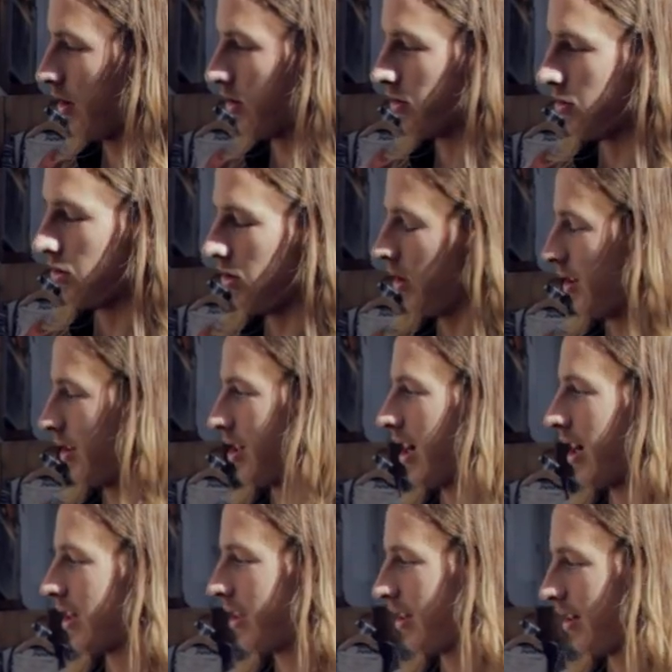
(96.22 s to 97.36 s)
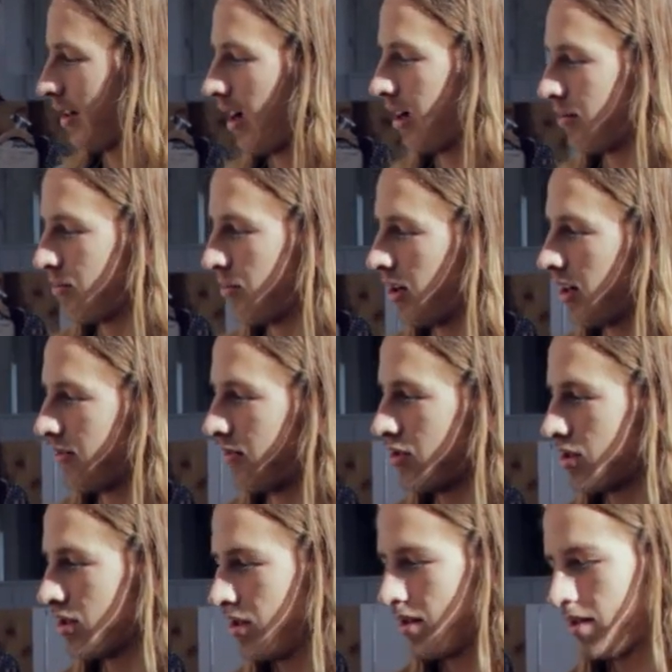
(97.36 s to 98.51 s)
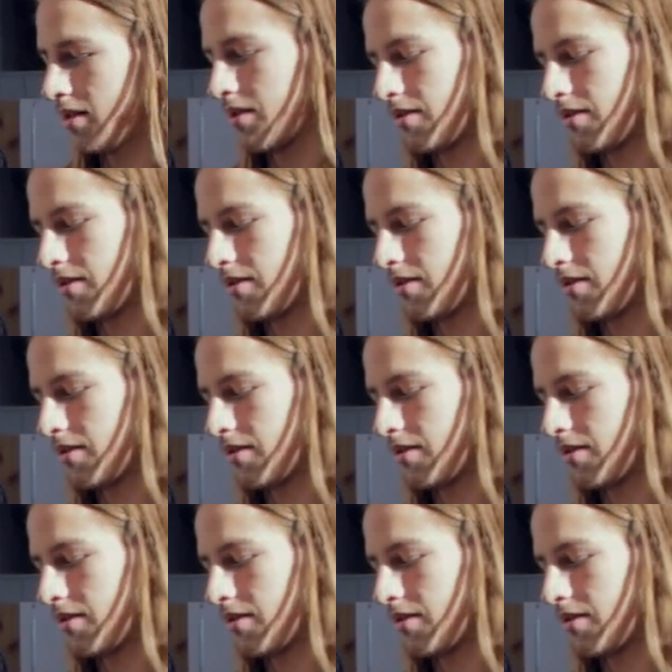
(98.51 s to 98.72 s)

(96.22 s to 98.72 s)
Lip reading: know, it's a cool looking jacket. I'd wear it for sure.